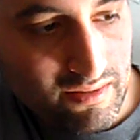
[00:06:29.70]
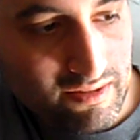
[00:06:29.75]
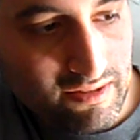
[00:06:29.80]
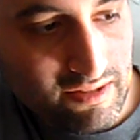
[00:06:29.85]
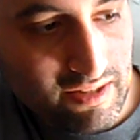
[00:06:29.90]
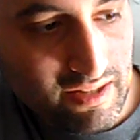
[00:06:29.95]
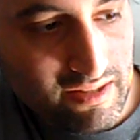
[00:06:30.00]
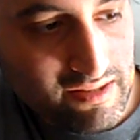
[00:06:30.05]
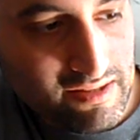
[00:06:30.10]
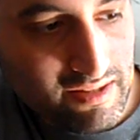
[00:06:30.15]

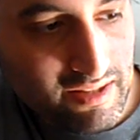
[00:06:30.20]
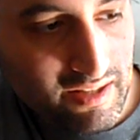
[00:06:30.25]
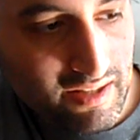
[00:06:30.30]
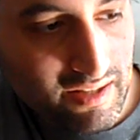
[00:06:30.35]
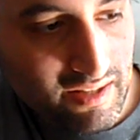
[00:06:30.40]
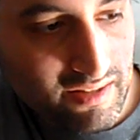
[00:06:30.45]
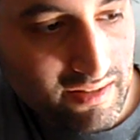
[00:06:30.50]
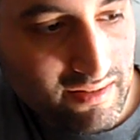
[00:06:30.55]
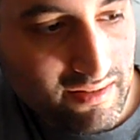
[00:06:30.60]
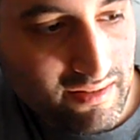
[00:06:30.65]

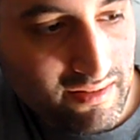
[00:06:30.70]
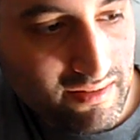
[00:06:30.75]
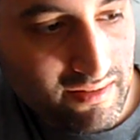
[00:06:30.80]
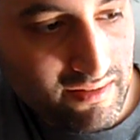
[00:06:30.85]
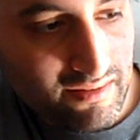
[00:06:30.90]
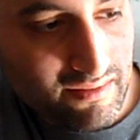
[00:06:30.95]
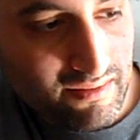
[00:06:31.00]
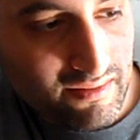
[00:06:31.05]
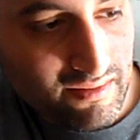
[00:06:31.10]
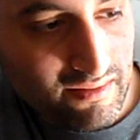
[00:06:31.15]

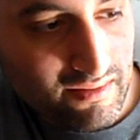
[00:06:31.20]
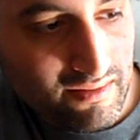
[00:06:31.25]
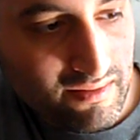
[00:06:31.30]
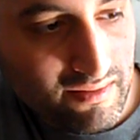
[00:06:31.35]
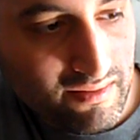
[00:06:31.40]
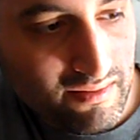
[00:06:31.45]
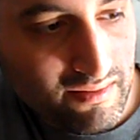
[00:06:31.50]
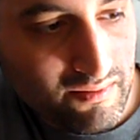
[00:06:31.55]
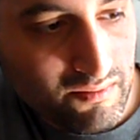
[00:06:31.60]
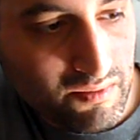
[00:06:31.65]
16
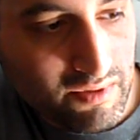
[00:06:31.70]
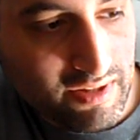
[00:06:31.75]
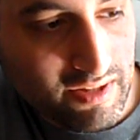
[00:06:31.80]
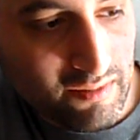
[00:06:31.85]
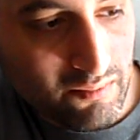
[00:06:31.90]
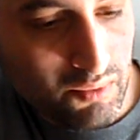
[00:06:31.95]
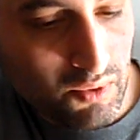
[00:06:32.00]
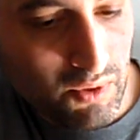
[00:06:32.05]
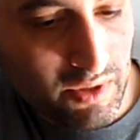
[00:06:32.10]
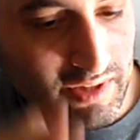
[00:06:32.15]

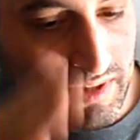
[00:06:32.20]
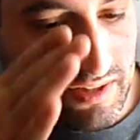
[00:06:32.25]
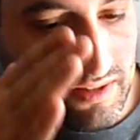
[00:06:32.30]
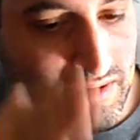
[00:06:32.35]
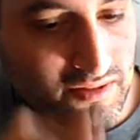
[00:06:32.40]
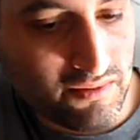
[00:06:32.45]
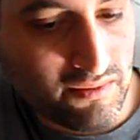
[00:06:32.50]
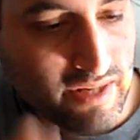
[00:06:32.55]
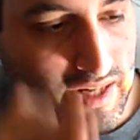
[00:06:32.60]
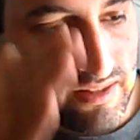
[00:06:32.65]
with it
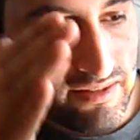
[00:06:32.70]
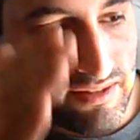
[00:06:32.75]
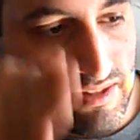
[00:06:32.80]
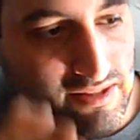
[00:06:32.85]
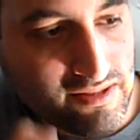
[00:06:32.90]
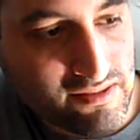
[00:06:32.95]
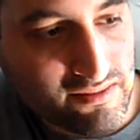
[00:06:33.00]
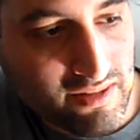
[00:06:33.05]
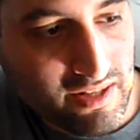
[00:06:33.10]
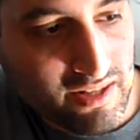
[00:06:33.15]
pointed
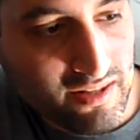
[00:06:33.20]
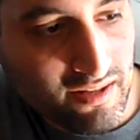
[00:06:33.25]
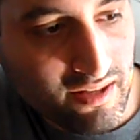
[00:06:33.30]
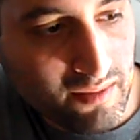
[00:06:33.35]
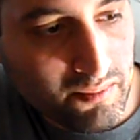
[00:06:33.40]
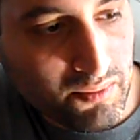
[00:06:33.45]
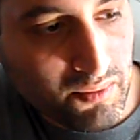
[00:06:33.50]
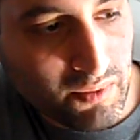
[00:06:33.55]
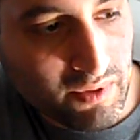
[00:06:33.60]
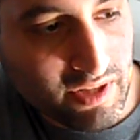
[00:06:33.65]
directly straight
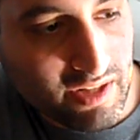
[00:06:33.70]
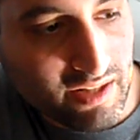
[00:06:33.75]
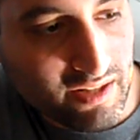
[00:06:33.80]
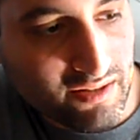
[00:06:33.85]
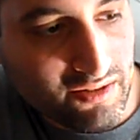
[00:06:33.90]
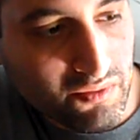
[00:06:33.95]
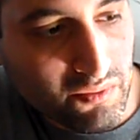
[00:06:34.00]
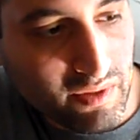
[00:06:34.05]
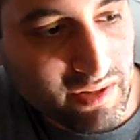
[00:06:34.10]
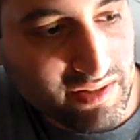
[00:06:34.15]
up. We're
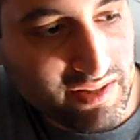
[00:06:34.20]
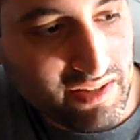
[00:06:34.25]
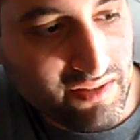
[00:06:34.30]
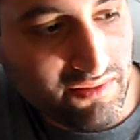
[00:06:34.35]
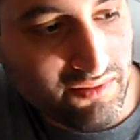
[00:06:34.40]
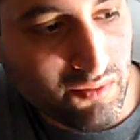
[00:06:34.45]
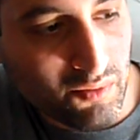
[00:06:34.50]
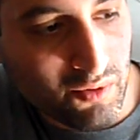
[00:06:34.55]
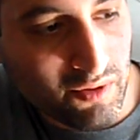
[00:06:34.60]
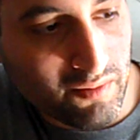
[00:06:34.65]
getting
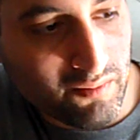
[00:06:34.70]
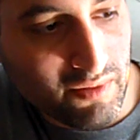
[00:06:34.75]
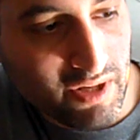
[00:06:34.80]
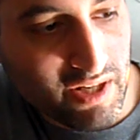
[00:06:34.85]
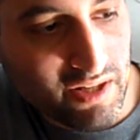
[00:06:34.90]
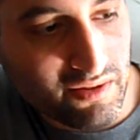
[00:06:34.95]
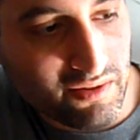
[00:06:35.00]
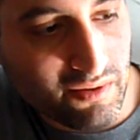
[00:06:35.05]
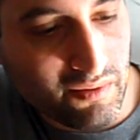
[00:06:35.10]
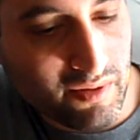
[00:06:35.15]
24
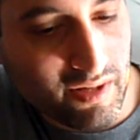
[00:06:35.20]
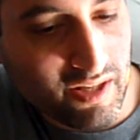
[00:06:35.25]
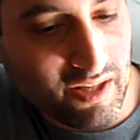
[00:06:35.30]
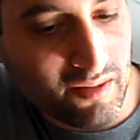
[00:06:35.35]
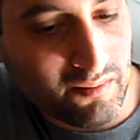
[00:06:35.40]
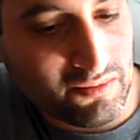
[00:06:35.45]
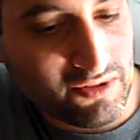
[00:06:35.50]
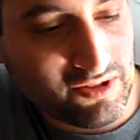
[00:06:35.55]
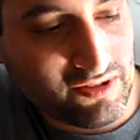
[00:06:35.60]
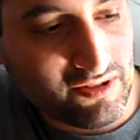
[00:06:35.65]

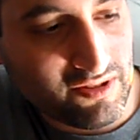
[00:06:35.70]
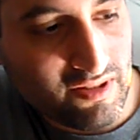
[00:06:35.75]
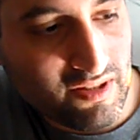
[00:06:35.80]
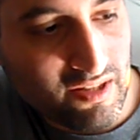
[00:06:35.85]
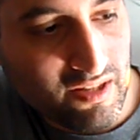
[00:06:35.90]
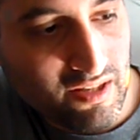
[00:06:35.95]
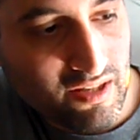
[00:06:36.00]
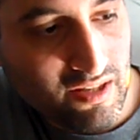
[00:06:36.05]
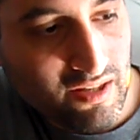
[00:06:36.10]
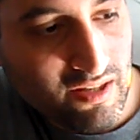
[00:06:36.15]
microamps.
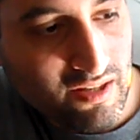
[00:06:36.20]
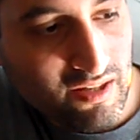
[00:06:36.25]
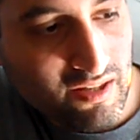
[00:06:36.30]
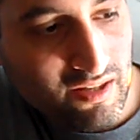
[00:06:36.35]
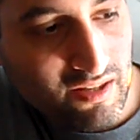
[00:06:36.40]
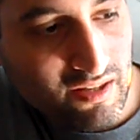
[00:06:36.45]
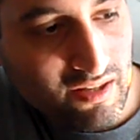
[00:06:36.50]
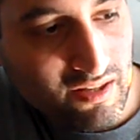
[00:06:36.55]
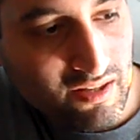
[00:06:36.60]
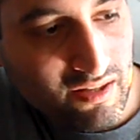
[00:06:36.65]

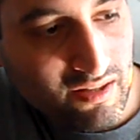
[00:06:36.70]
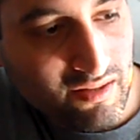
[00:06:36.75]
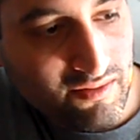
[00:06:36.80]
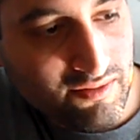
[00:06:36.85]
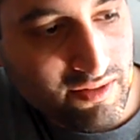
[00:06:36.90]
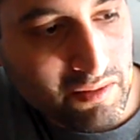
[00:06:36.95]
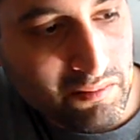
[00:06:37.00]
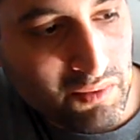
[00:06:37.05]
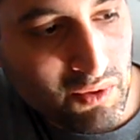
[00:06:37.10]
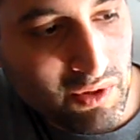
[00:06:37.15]

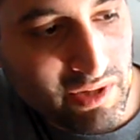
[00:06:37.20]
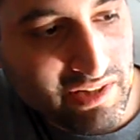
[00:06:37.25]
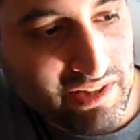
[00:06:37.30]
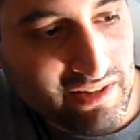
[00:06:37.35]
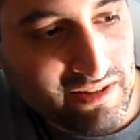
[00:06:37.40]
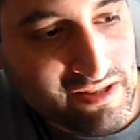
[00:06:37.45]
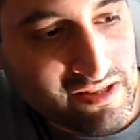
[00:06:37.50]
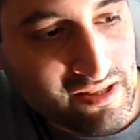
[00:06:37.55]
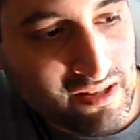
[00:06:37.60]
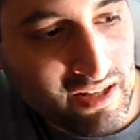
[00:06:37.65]
If I
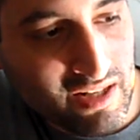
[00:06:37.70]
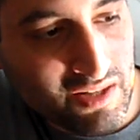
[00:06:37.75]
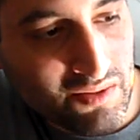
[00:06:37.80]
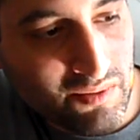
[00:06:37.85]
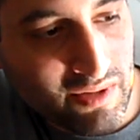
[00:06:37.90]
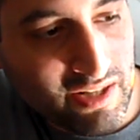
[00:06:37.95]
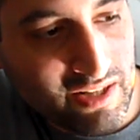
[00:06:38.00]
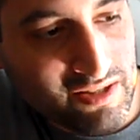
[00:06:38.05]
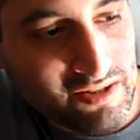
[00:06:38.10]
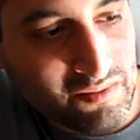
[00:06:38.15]
point it
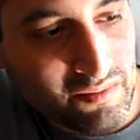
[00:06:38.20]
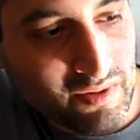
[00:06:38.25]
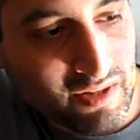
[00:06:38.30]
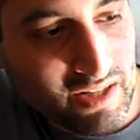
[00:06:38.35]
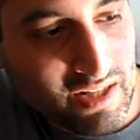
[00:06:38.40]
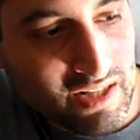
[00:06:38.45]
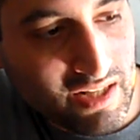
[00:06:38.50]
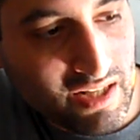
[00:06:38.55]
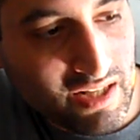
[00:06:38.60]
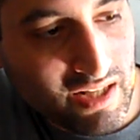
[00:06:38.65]
sideways, we're
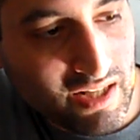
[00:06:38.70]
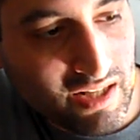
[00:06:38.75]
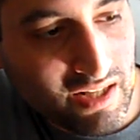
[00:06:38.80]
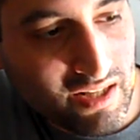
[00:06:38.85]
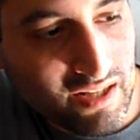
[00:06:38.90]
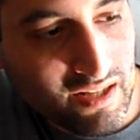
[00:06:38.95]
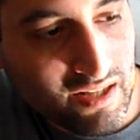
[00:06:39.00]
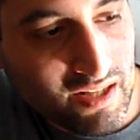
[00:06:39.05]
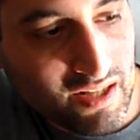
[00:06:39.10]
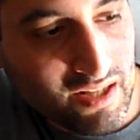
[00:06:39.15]

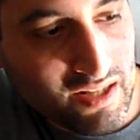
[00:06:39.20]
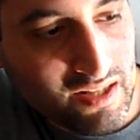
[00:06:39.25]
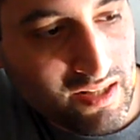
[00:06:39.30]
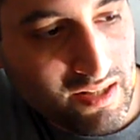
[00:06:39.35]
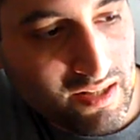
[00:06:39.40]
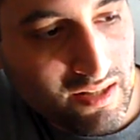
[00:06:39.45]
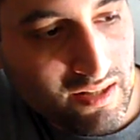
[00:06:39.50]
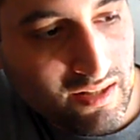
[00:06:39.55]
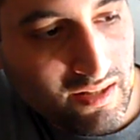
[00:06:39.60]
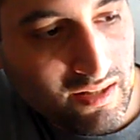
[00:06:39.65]
getting
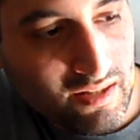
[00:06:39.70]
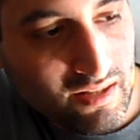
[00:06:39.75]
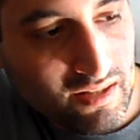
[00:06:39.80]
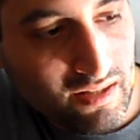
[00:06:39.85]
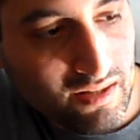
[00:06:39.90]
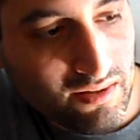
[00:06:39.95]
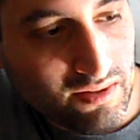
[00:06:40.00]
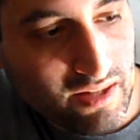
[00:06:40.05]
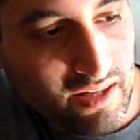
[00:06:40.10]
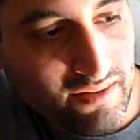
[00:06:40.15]

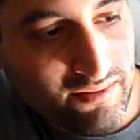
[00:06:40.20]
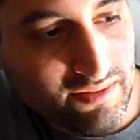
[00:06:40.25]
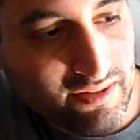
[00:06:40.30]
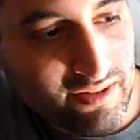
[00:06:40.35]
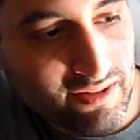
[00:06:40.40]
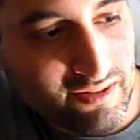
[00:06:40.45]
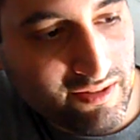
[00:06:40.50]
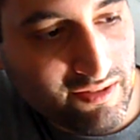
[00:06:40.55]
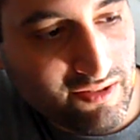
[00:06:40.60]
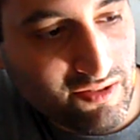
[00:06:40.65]

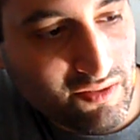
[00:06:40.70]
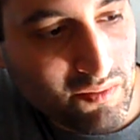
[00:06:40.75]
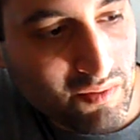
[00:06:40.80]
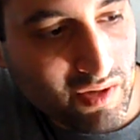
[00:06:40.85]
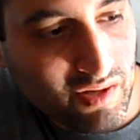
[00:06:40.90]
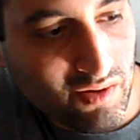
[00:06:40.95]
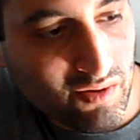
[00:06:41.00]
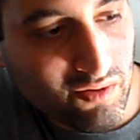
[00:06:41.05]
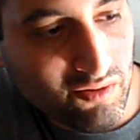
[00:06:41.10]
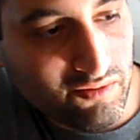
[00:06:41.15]
11,
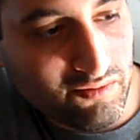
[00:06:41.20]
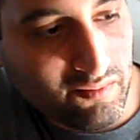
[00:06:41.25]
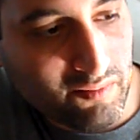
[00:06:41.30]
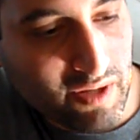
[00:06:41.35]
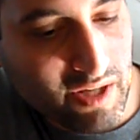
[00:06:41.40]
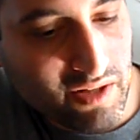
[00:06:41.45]
12